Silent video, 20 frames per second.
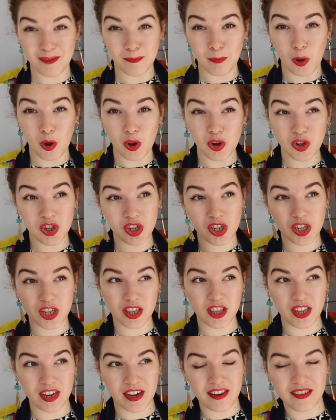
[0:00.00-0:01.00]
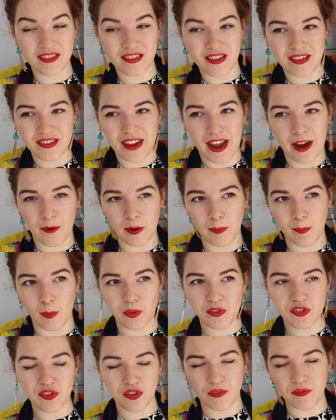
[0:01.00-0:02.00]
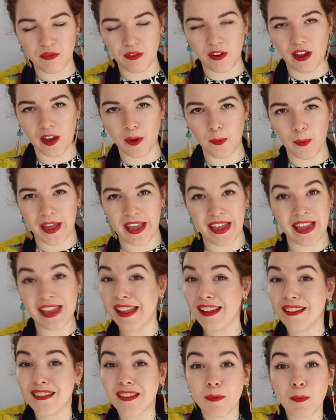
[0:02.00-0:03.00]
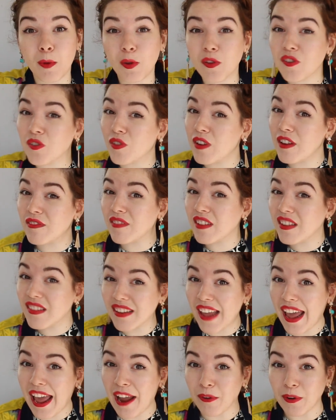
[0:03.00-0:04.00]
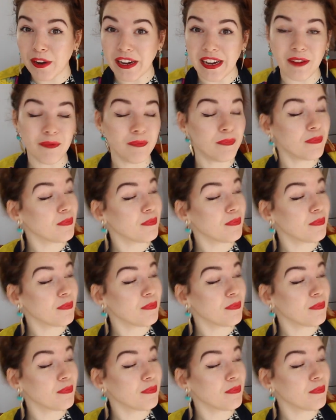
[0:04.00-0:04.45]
spot that it's the scary monster and fly away? Is the monster even scary?